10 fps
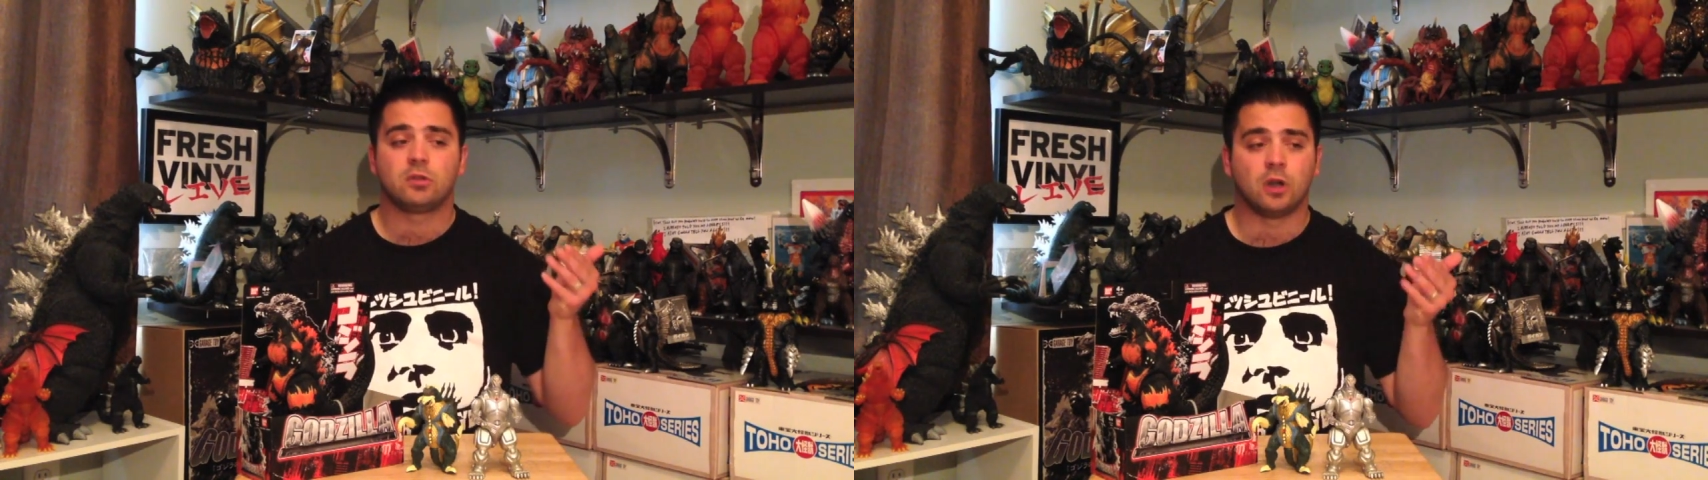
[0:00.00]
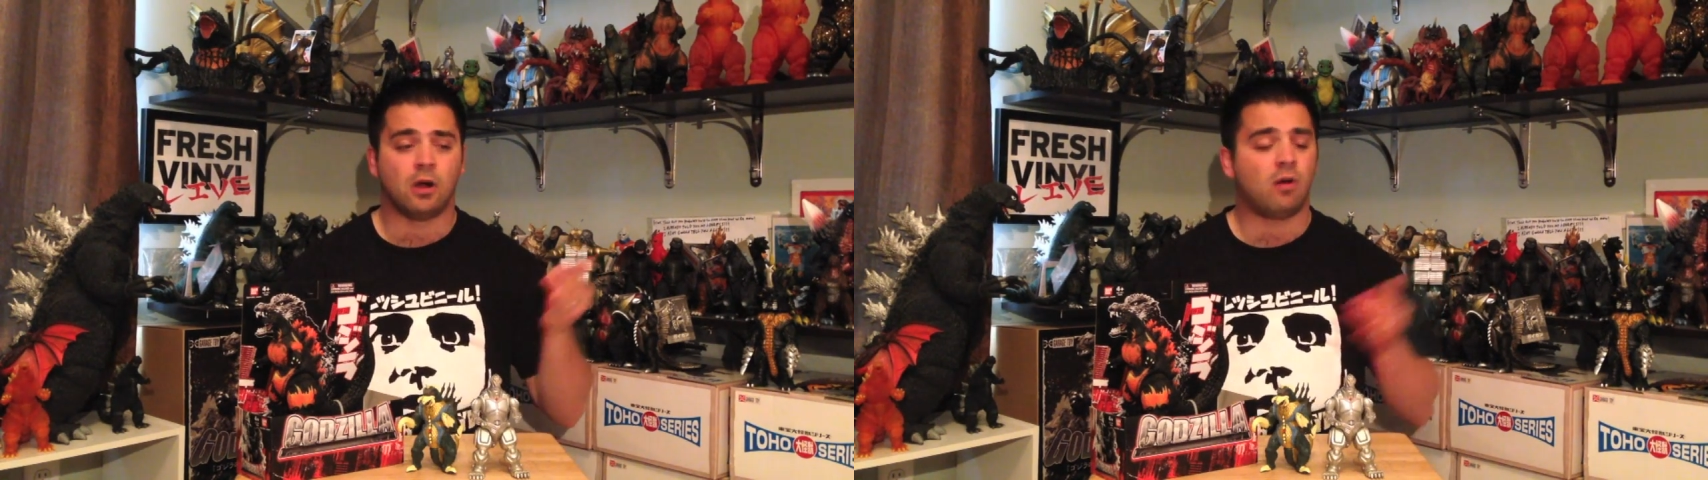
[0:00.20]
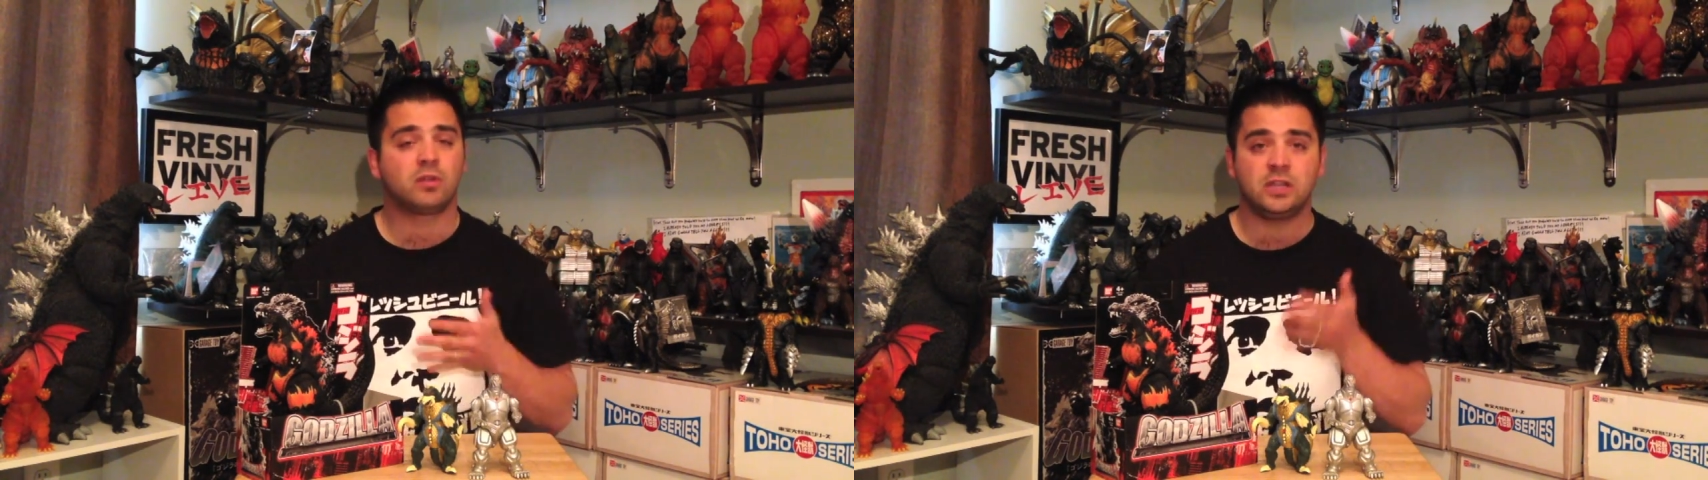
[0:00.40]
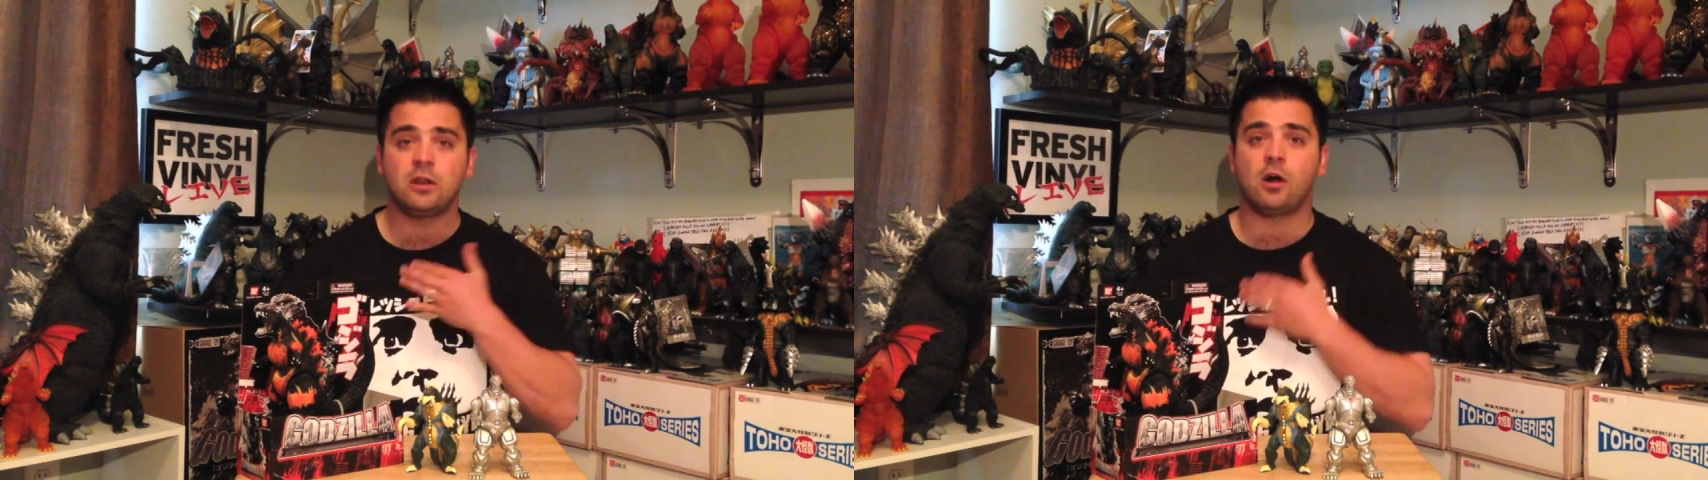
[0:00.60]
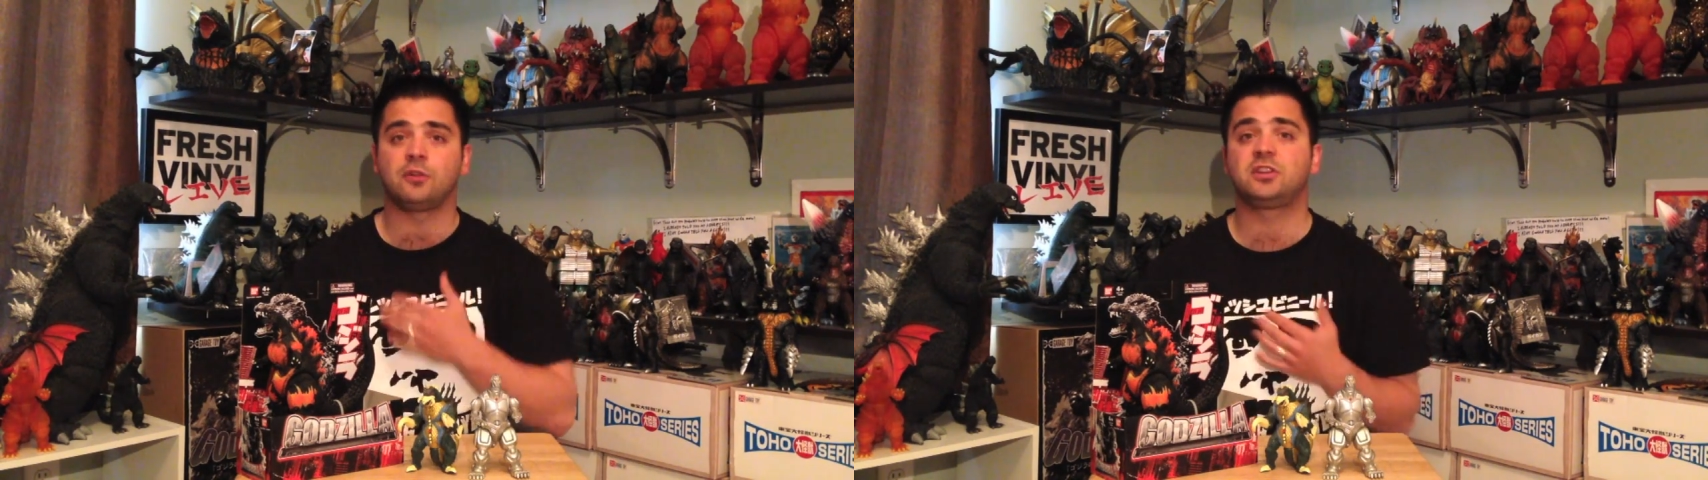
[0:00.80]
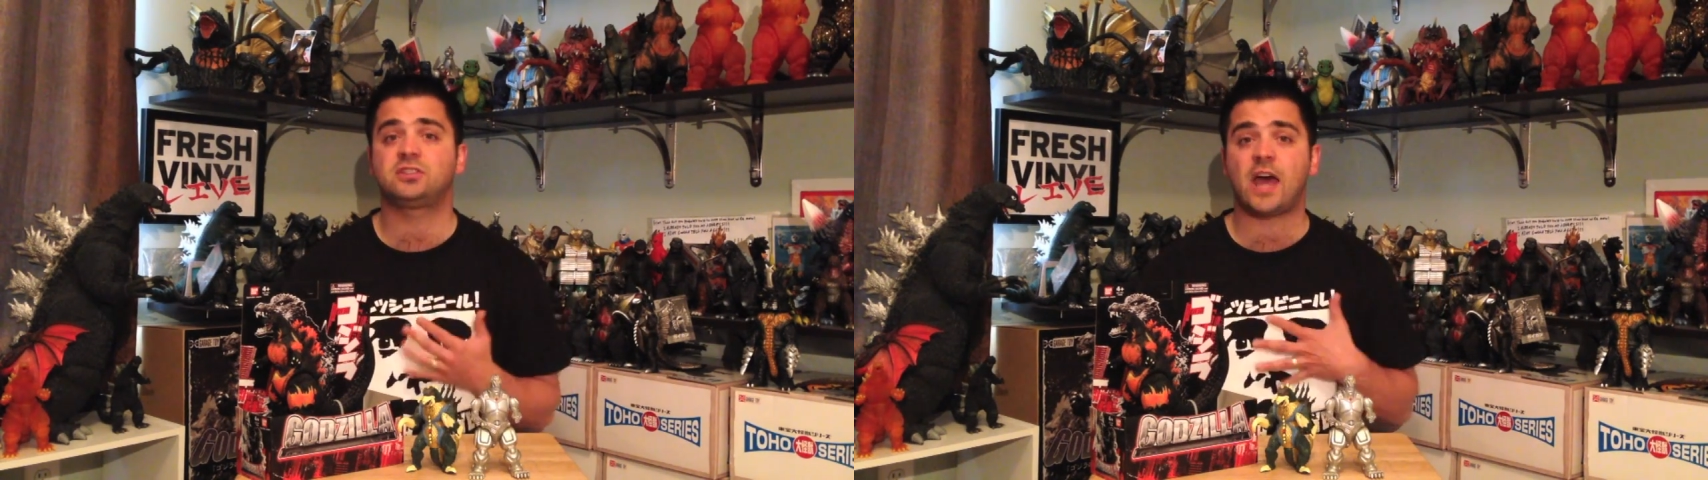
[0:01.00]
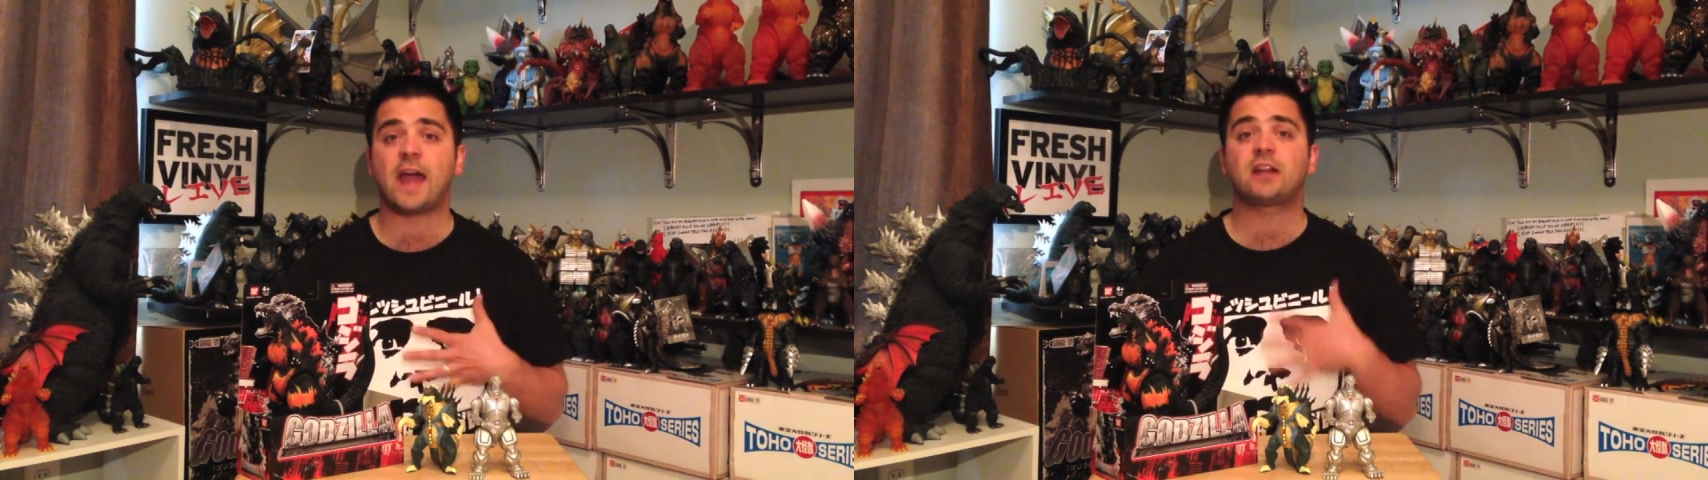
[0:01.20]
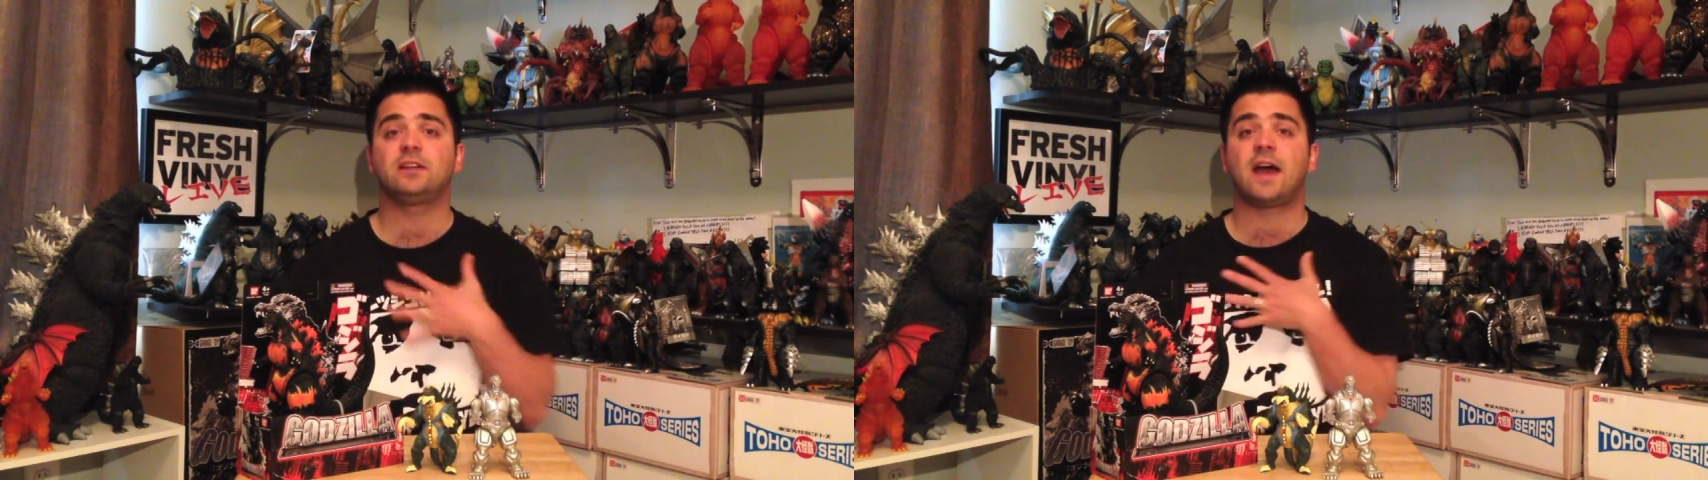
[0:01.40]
you know, he knows exactly